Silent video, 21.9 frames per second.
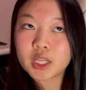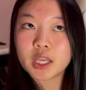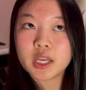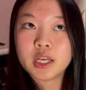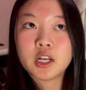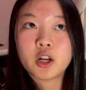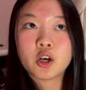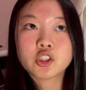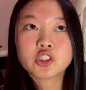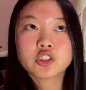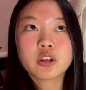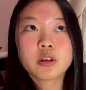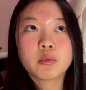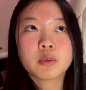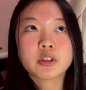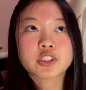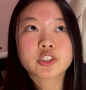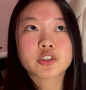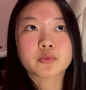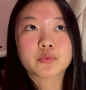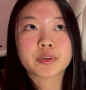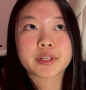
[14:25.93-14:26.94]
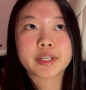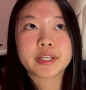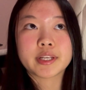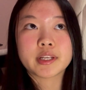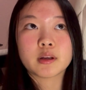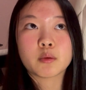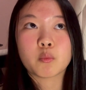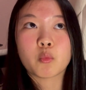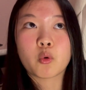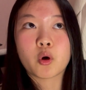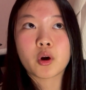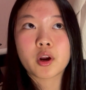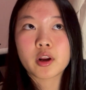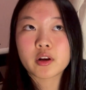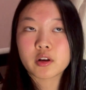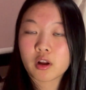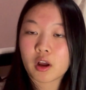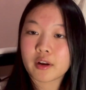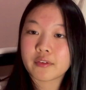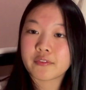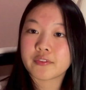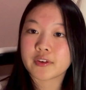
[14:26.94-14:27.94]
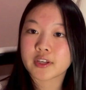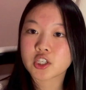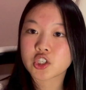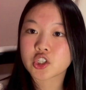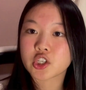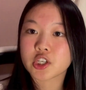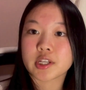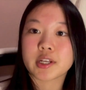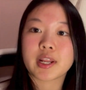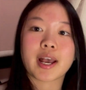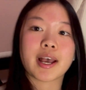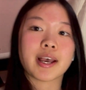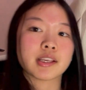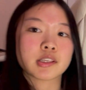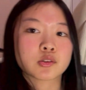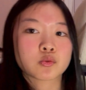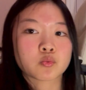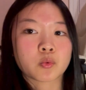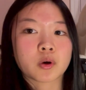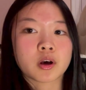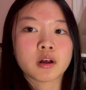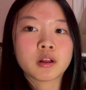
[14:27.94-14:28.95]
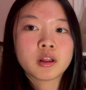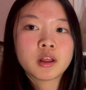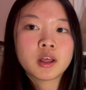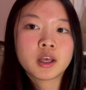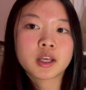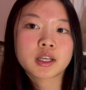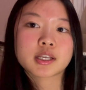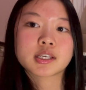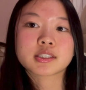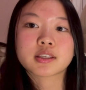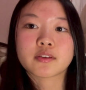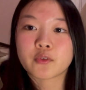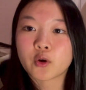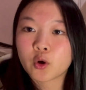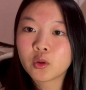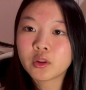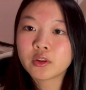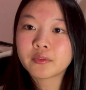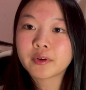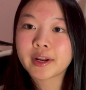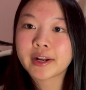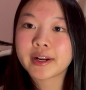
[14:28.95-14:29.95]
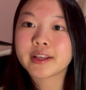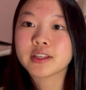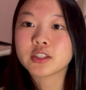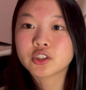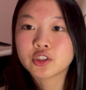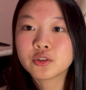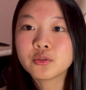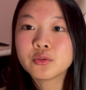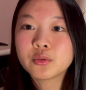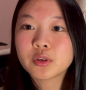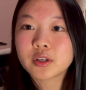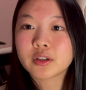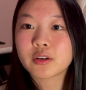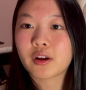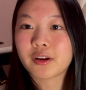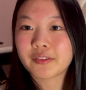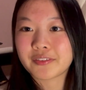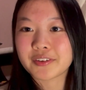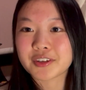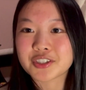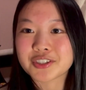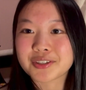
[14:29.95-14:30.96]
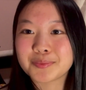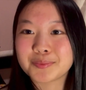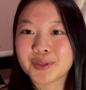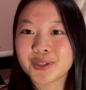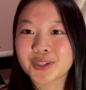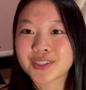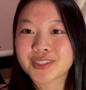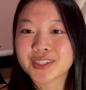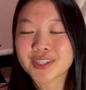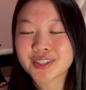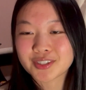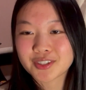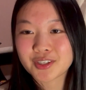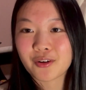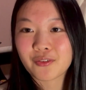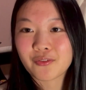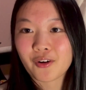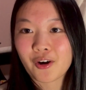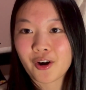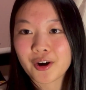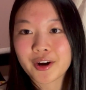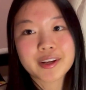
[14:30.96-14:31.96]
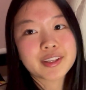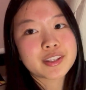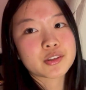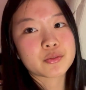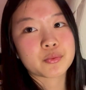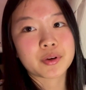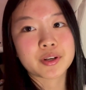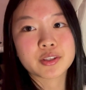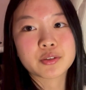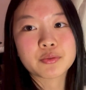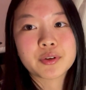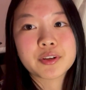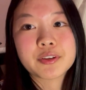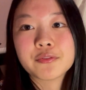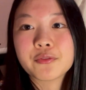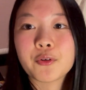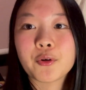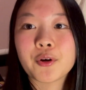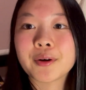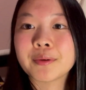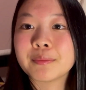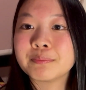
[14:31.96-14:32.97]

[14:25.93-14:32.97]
And also I want to read more nonfiction as well, because I've only read two nonfiction books so far in 2024.